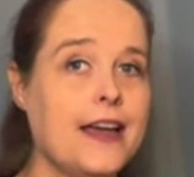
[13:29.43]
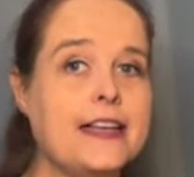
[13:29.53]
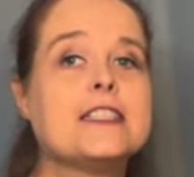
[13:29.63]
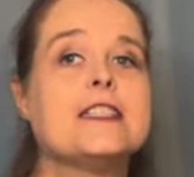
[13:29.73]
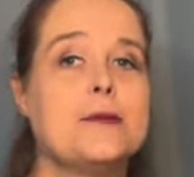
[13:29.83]

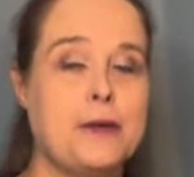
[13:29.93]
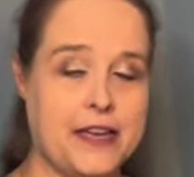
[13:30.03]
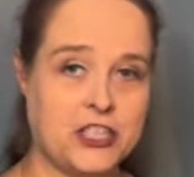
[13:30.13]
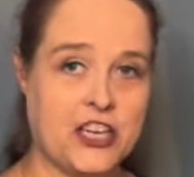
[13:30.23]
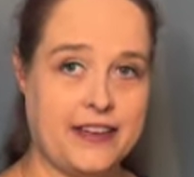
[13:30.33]
It's the
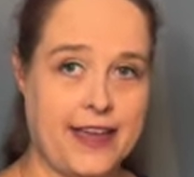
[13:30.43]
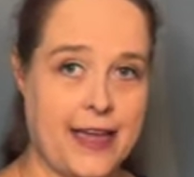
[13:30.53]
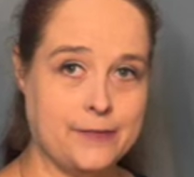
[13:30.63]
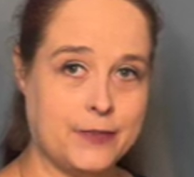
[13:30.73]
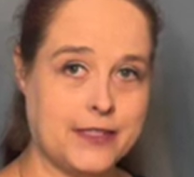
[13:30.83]
Beijing
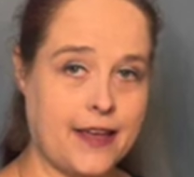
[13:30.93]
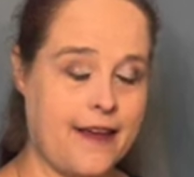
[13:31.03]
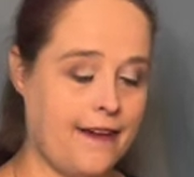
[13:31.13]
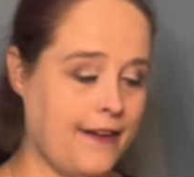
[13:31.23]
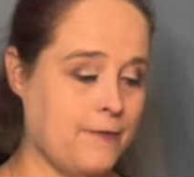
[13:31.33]
Games.
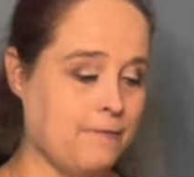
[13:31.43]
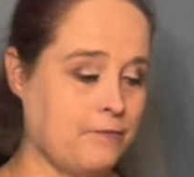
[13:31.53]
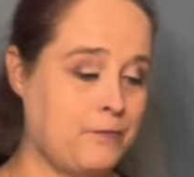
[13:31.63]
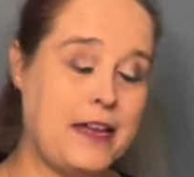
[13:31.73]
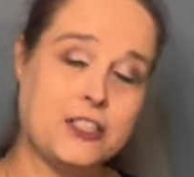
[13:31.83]
Um,
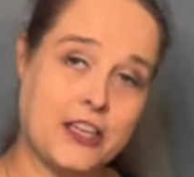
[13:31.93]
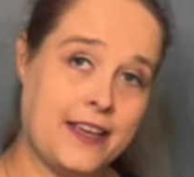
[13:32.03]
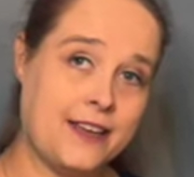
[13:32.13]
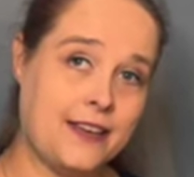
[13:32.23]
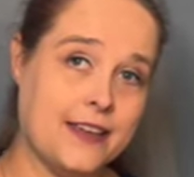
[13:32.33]

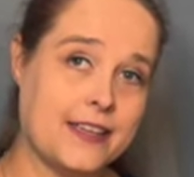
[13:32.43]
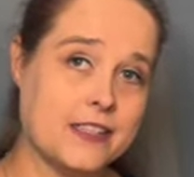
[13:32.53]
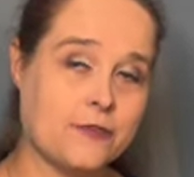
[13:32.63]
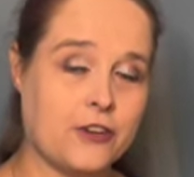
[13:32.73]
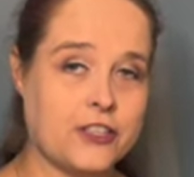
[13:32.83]
Beijing is
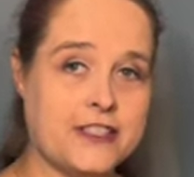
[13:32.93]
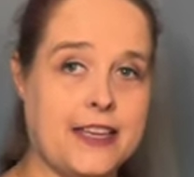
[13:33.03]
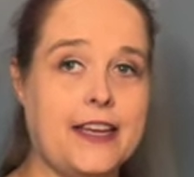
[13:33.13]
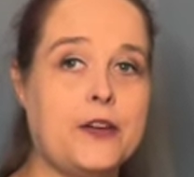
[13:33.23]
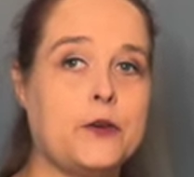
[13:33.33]
the first
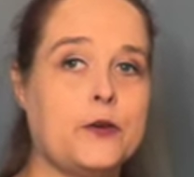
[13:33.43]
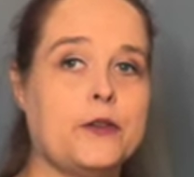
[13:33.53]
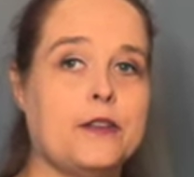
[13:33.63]
city who